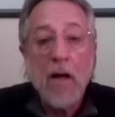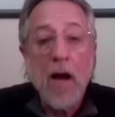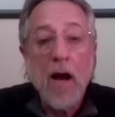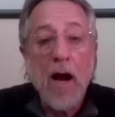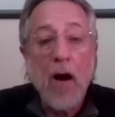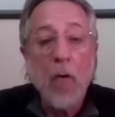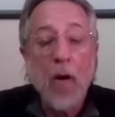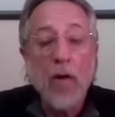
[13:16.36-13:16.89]

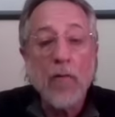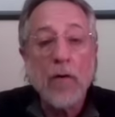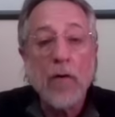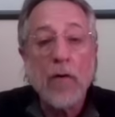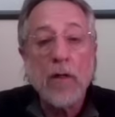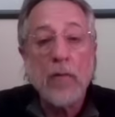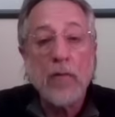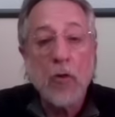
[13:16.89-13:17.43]

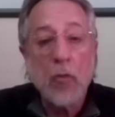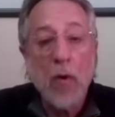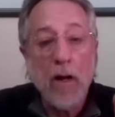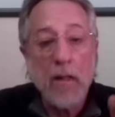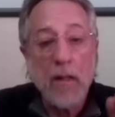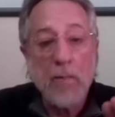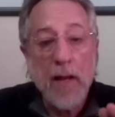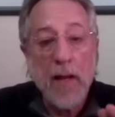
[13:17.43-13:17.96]
However, if you want
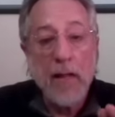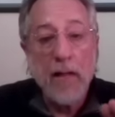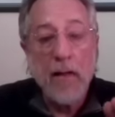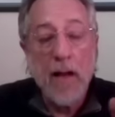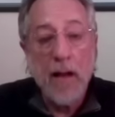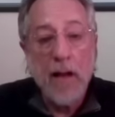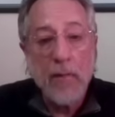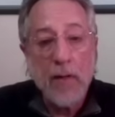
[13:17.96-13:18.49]
to make a
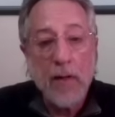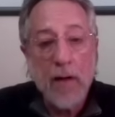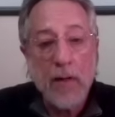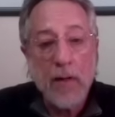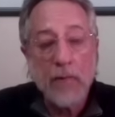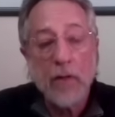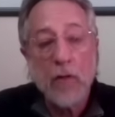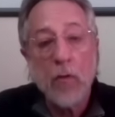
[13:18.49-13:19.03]
habit out
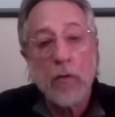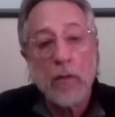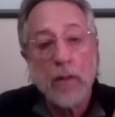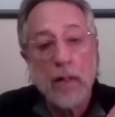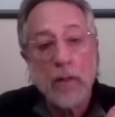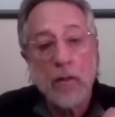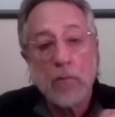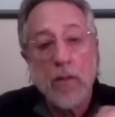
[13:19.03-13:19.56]
of it or
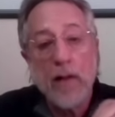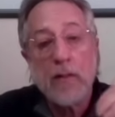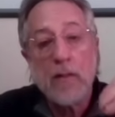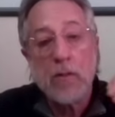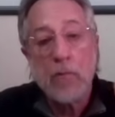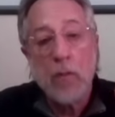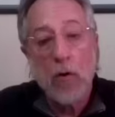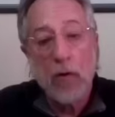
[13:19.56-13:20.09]
get make this
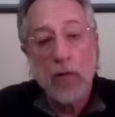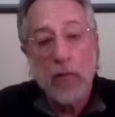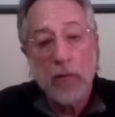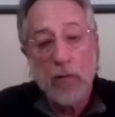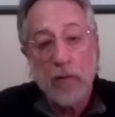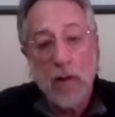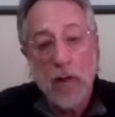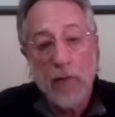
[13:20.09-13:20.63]
part of
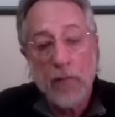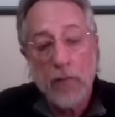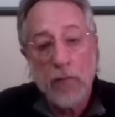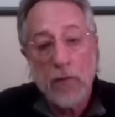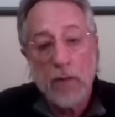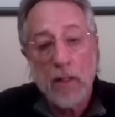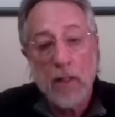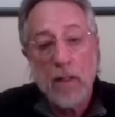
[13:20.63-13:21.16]
your life
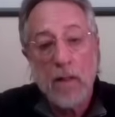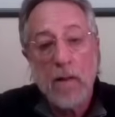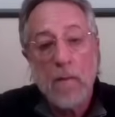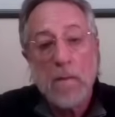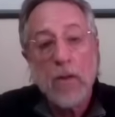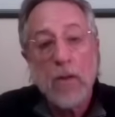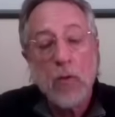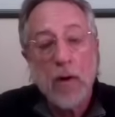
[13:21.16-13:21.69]
routine,
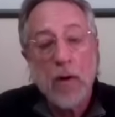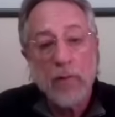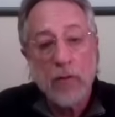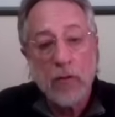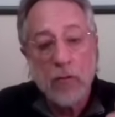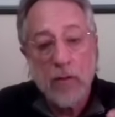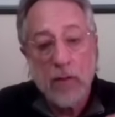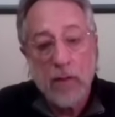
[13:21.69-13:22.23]
you have to
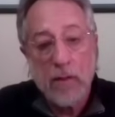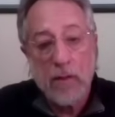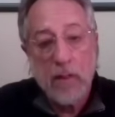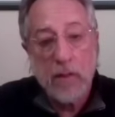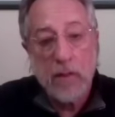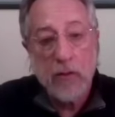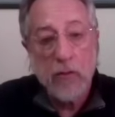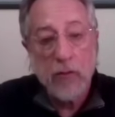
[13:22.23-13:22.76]

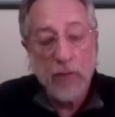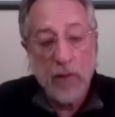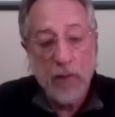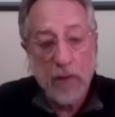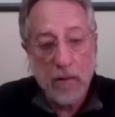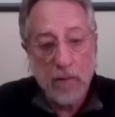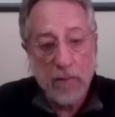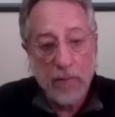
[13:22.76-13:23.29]
transcend your
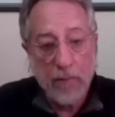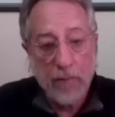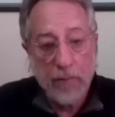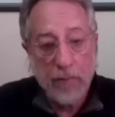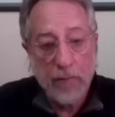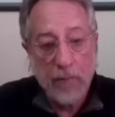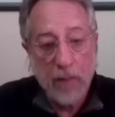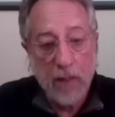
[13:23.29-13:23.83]
fear.
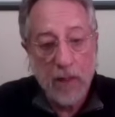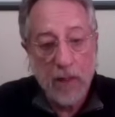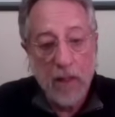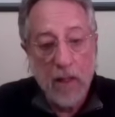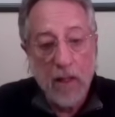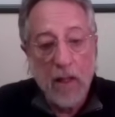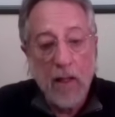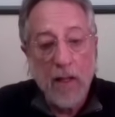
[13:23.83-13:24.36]

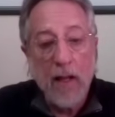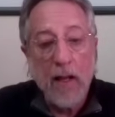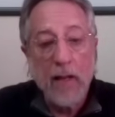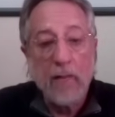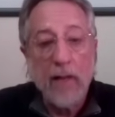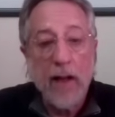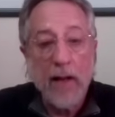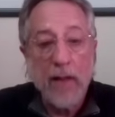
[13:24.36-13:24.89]

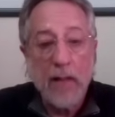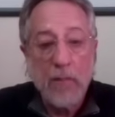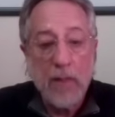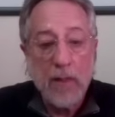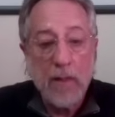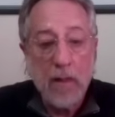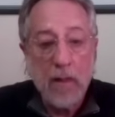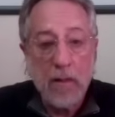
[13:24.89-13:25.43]
And that can be
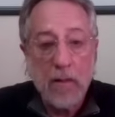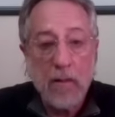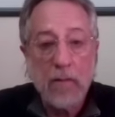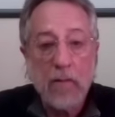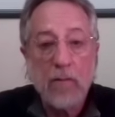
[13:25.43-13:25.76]
done.